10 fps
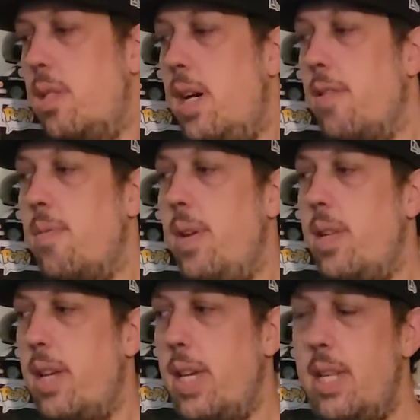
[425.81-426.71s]
I'll have to wait
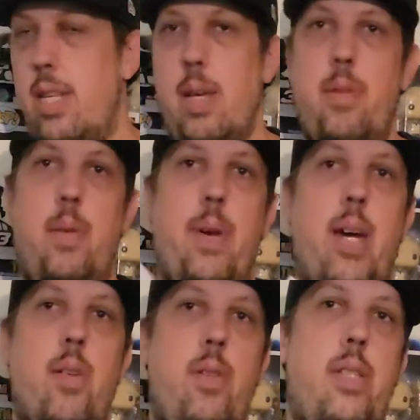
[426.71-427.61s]
until I get double A
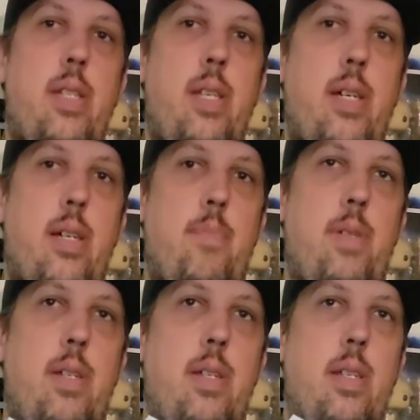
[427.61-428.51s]
batteries. And, uh, hey, hey, uh,
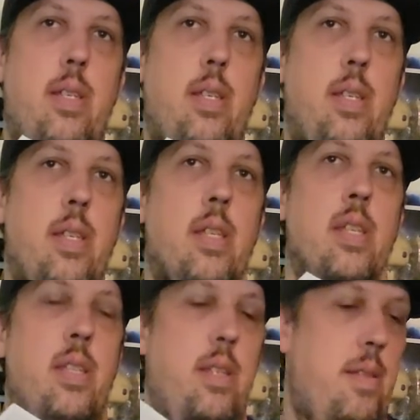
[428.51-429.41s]
who are you attacking?
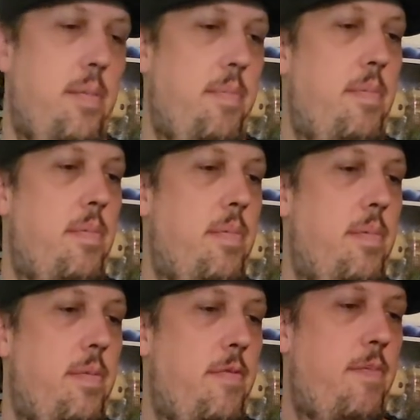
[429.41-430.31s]

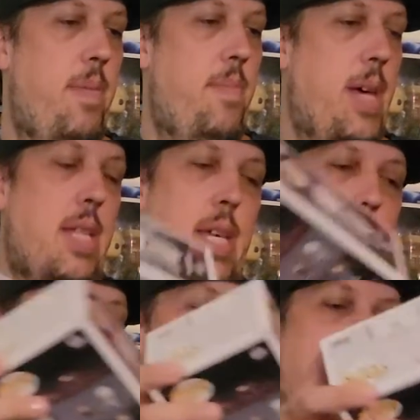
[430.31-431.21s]
Or
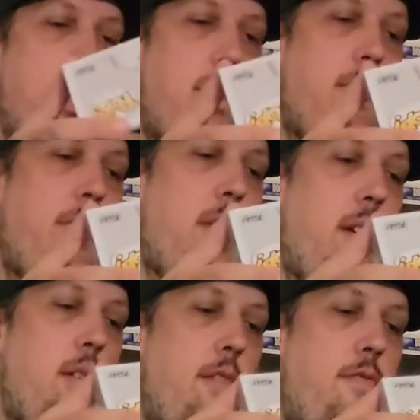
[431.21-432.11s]
blacklight and see if they
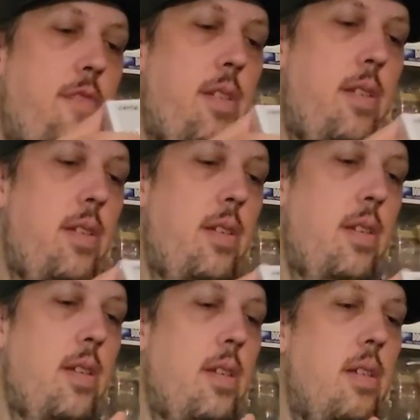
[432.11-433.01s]
are oh, different. Oh, bro, there's
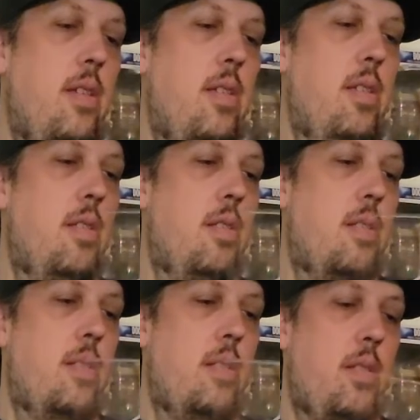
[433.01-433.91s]
torches right there.
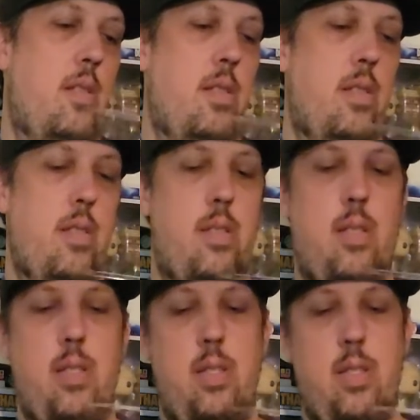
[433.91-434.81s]
Did we
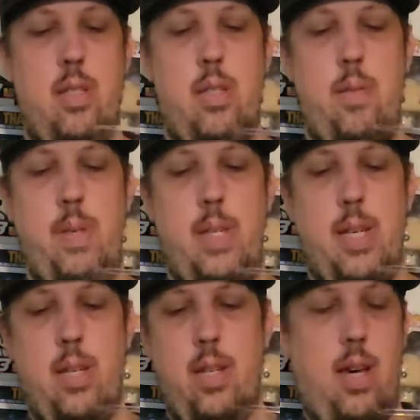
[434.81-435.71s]
not see him? I
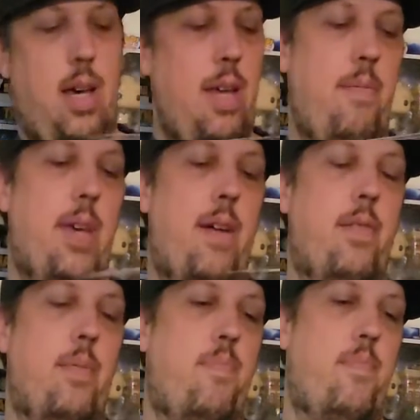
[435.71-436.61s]
don't know. I have to have
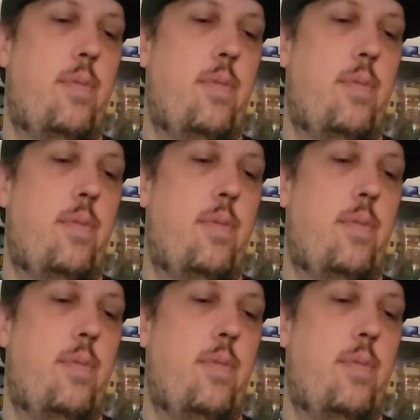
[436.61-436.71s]
to.